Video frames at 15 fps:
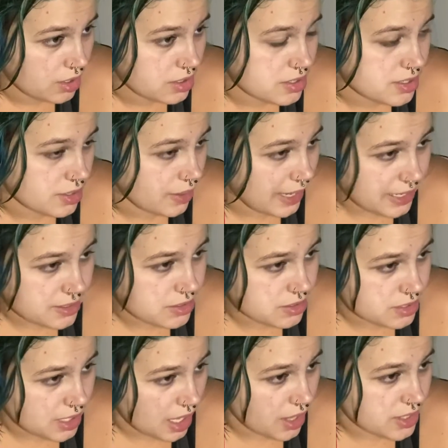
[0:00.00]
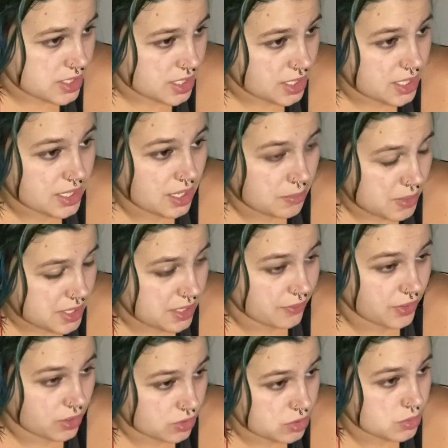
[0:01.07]
so exercising can be
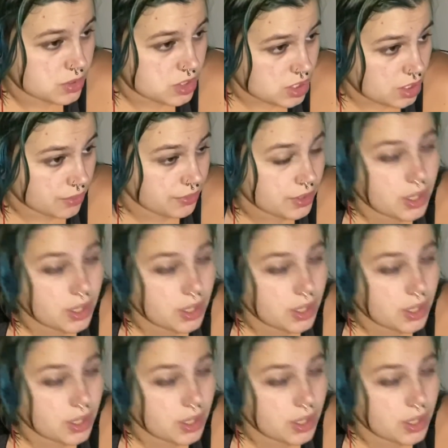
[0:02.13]
difficult to achieve.